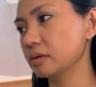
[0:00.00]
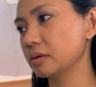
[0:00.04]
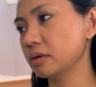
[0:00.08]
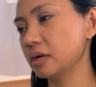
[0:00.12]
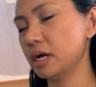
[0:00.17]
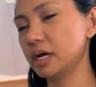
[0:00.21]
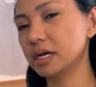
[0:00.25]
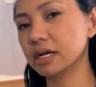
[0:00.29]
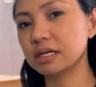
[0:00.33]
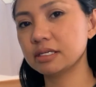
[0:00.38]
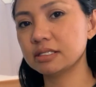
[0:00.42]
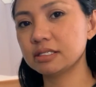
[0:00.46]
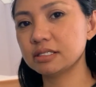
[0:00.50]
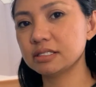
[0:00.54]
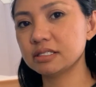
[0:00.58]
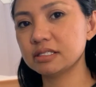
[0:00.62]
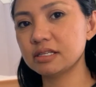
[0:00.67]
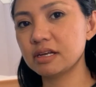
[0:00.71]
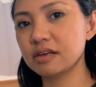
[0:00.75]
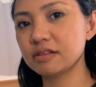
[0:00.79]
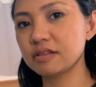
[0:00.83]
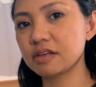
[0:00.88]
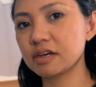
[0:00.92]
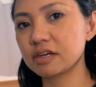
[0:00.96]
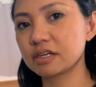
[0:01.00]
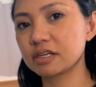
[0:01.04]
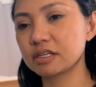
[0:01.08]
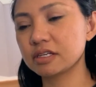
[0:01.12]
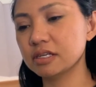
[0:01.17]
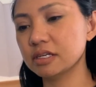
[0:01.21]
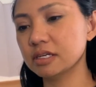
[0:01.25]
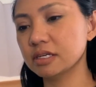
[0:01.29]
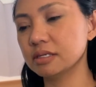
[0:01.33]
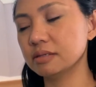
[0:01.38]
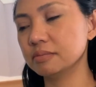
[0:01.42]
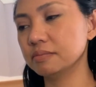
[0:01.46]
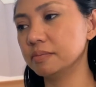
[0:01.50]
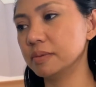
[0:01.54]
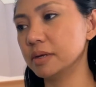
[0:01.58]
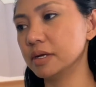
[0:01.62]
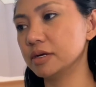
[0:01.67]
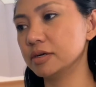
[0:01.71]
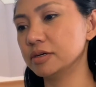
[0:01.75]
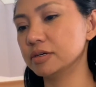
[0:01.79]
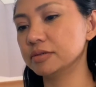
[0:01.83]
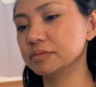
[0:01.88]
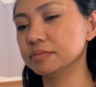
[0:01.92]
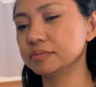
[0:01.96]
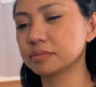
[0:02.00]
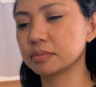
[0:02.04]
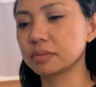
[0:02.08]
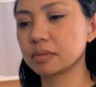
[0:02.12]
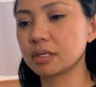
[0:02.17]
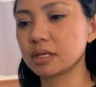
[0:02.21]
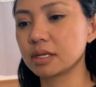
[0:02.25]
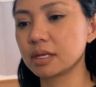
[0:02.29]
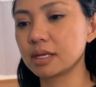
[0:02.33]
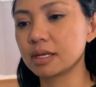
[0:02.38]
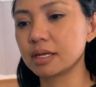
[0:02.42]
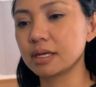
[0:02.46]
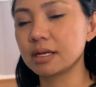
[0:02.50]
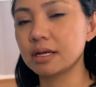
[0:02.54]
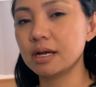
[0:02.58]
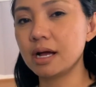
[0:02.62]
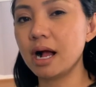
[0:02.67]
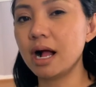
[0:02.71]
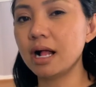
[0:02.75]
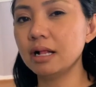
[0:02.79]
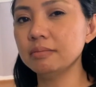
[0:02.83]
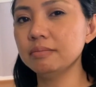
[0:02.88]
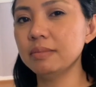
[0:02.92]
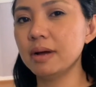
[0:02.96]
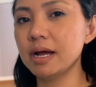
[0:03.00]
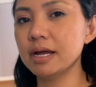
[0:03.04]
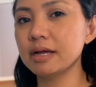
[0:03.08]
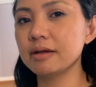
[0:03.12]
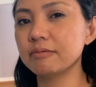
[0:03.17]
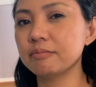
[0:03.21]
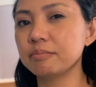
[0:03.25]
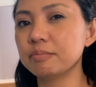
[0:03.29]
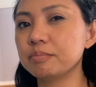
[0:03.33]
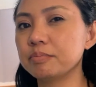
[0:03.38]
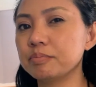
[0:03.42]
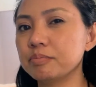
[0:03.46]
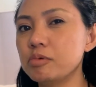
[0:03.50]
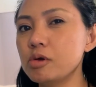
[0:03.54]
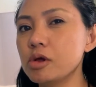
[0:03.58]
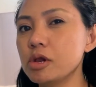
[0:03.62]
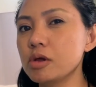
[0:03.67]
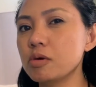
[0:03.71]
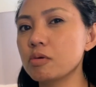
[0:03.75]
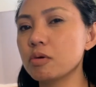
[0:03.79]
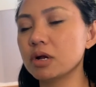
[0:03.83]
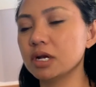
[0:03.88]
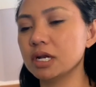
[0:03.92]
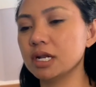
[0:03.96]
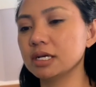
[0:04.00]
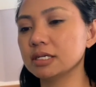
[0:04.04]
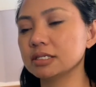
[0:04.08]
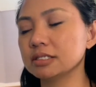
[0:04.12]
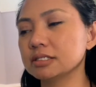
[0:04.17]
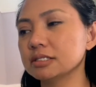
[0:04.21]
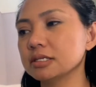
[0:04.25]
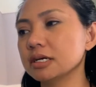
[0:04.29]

I guess it's not that good, pero I'll buy a pretty one next